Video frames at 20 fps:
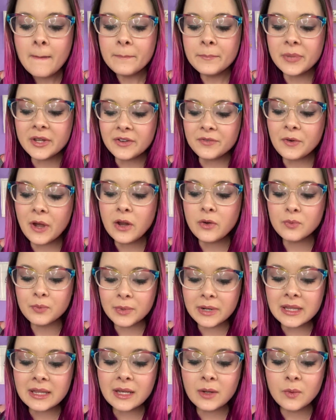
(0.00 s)
But if I
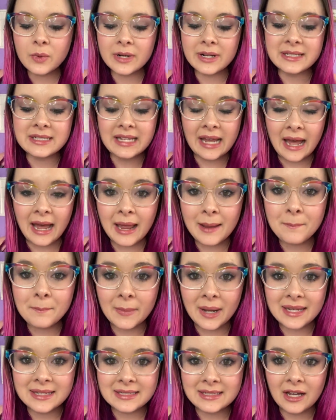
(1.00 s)
really were to time
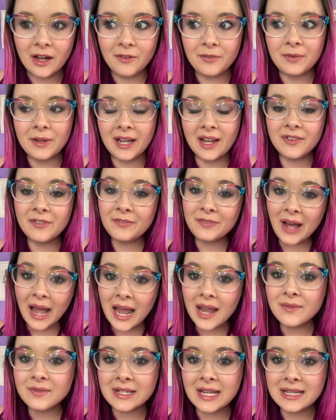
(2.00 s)
myself like
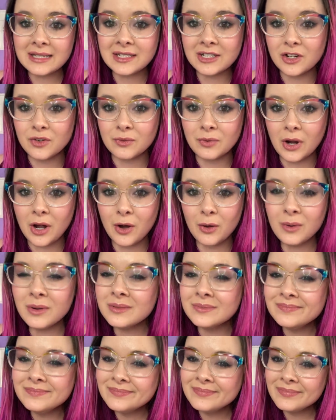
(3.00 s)
5 days in a
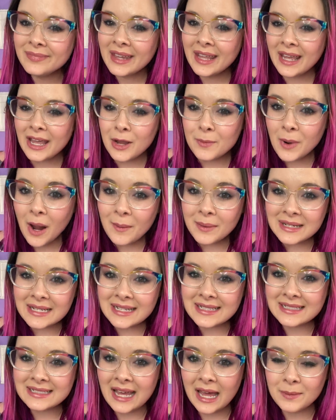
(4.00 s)
row, it probably
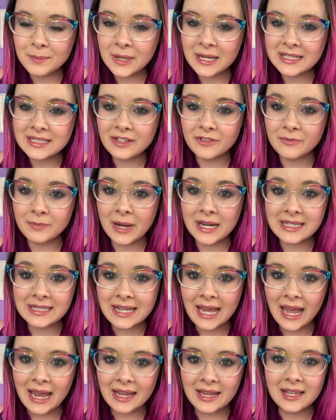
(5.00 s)
takes 10 minutes of my
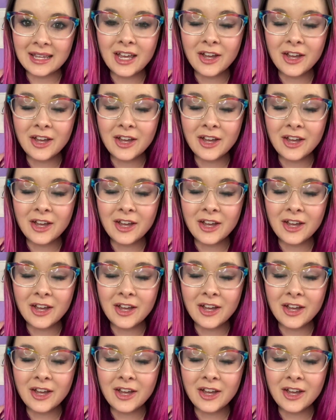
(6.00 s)
day.